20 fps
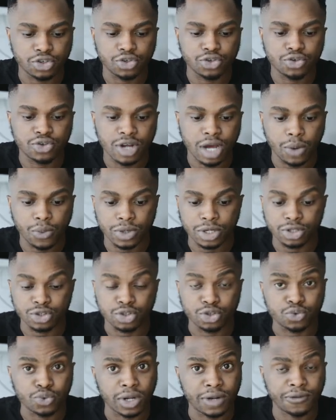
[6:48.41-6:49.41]
You do not want to
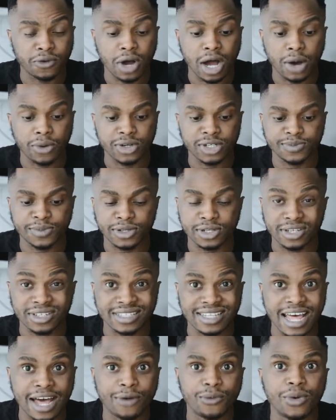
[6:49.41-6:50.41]
do 24 hours,
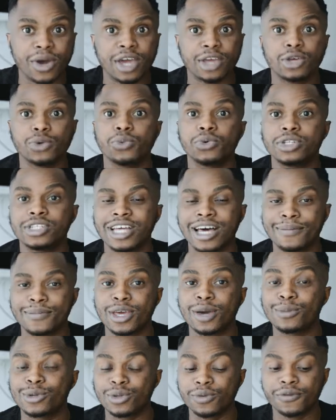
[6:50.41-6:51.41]
because that way you will not
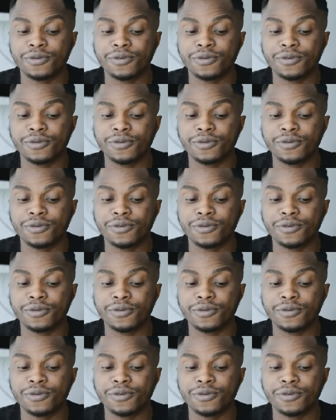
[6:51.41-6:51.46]
be able